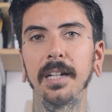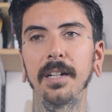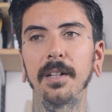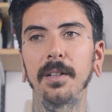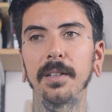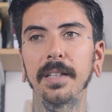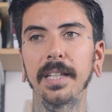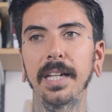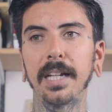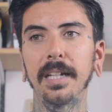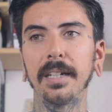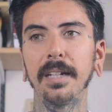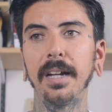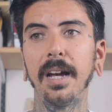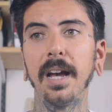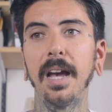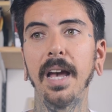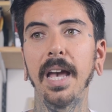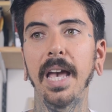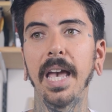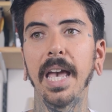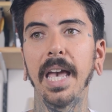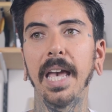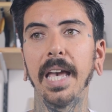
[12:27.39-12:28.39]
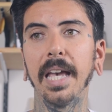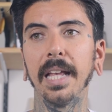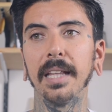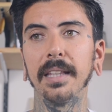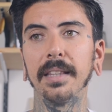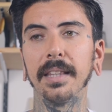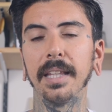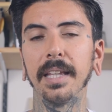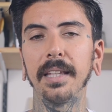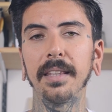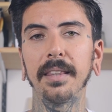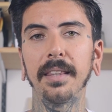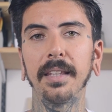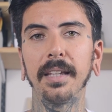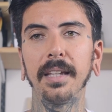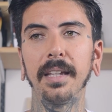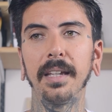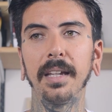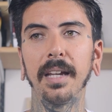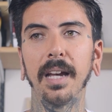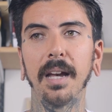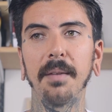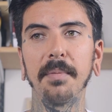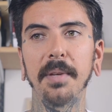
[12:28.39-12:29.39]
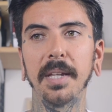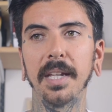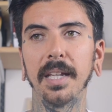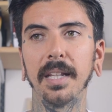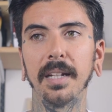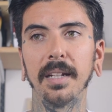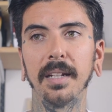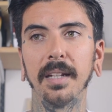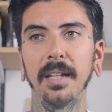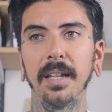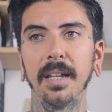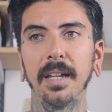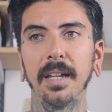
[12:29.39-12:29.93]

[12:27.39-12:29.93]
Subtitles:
and all that. And lately, I mean,